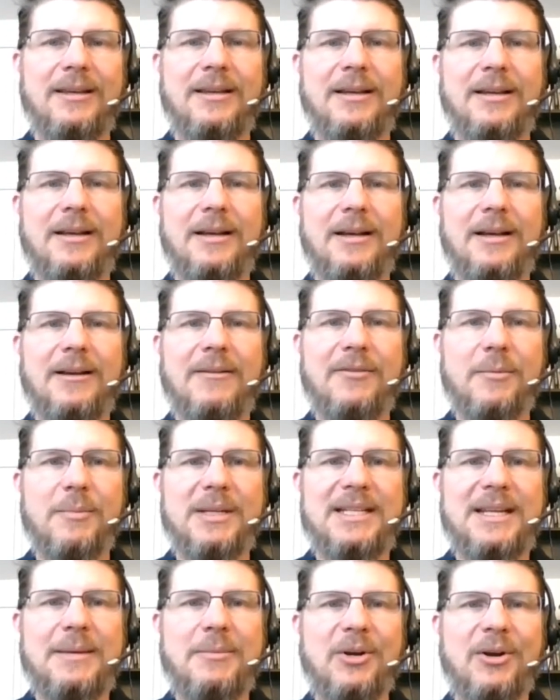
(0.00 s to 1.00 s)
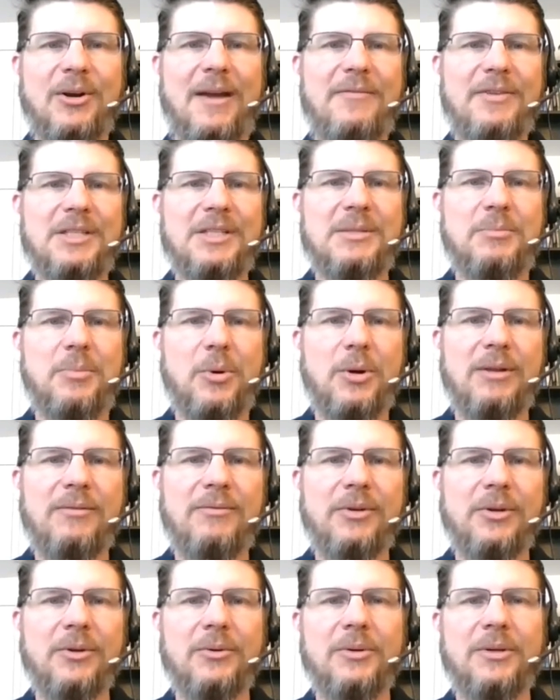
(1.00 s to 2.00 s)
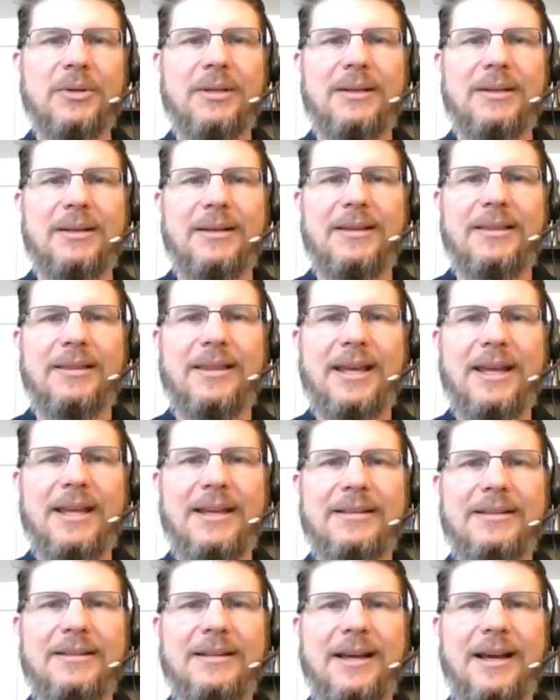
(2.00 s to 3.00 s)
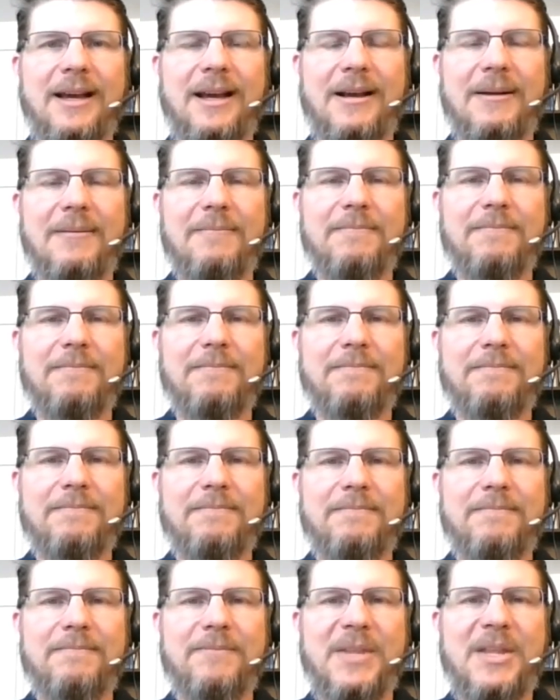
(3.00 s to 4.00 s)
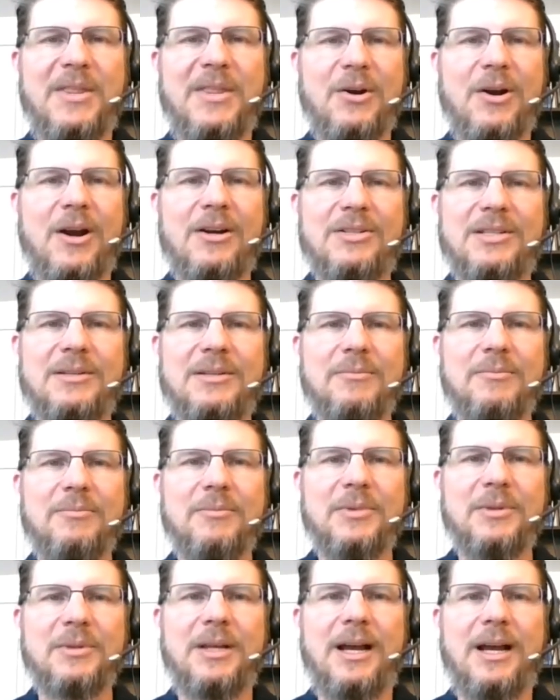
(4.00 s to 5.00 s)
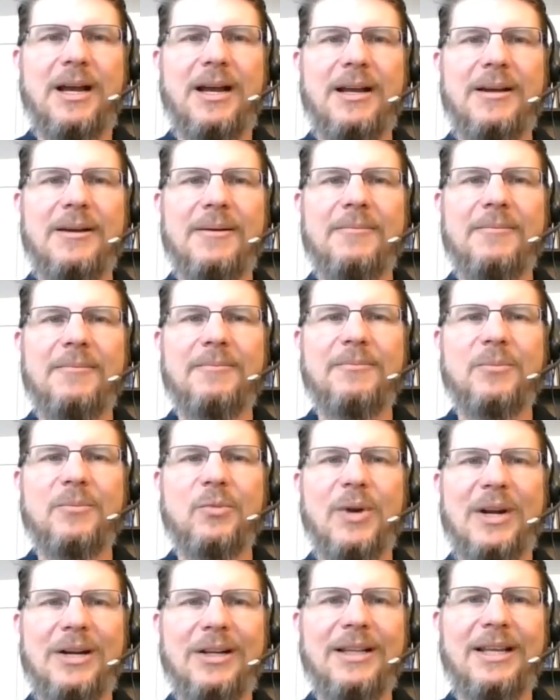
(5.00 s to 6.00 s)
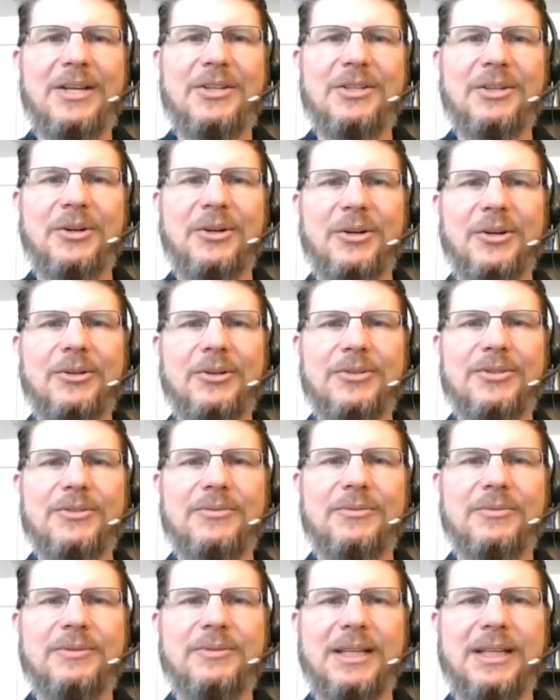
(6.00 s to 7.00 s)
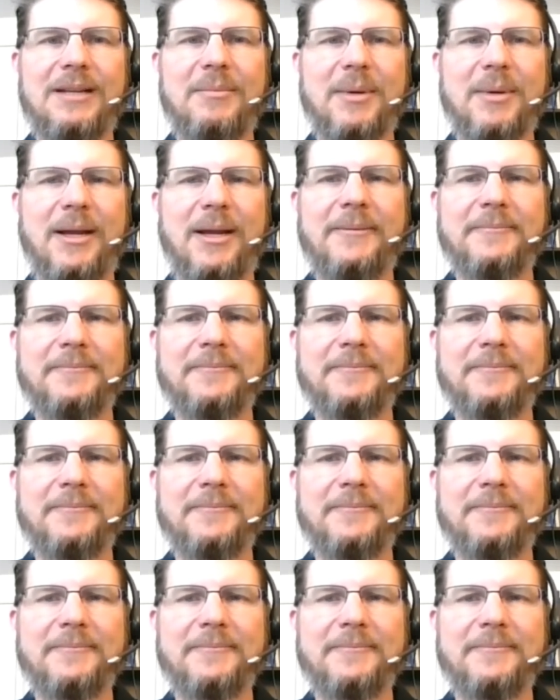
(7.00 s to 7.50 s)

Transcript: from a demographics point of view, then there are some regulation hurdles to get by.